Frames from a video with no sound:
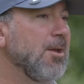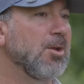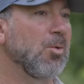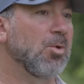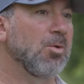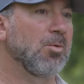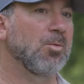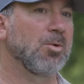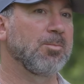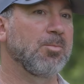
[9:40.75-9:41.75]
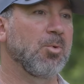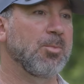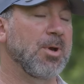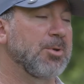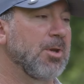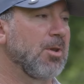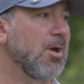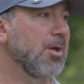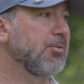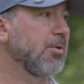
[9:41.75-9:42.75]
you know, we're prepping to
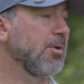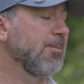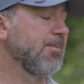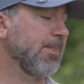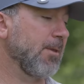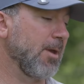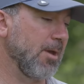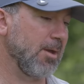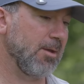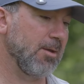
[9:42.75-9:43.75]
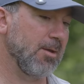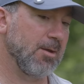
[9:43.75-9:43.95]
launch a